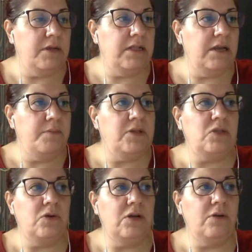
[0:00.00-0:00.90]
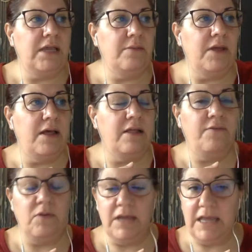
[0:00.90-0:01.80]
Clean up and sort your email.
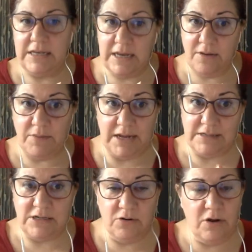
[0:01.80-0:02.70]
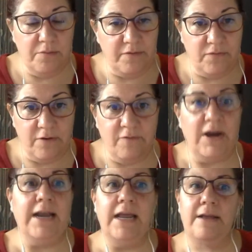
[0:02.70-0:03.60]
If you can get to inbox 0 before
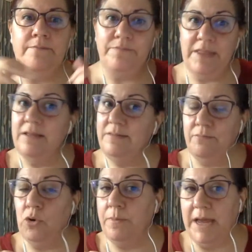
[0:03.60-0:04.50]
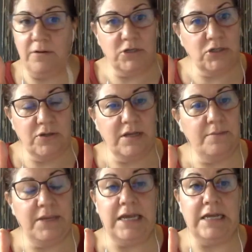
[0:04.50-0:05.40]
Friday, more power to you,
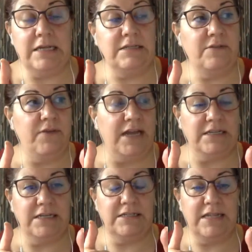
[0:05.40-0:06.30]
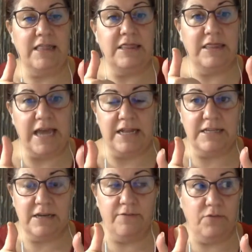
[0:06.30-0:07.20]
because the fact is that that
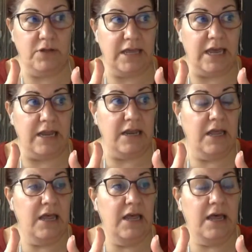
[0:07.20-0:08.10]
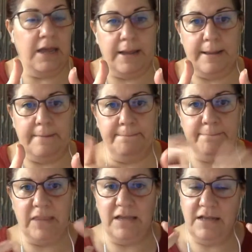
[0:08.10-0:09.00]
stuff will get
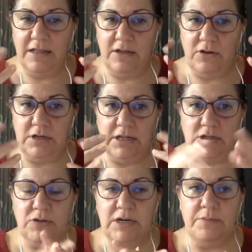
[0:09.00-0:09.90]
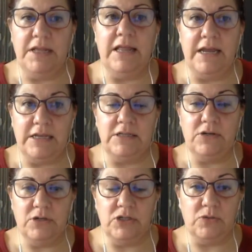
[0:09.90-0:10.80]
a little clustery. It'll be a lot
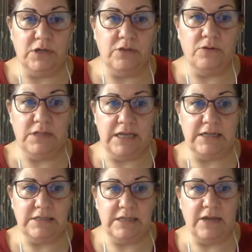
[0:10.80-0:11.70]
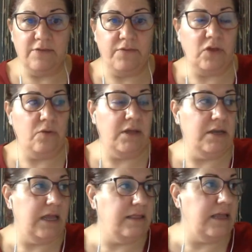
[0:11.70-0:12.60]
easier to sort through things if you
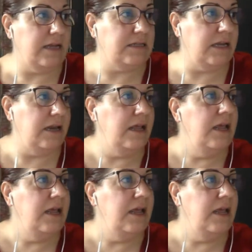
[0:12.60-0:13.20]
can get that done.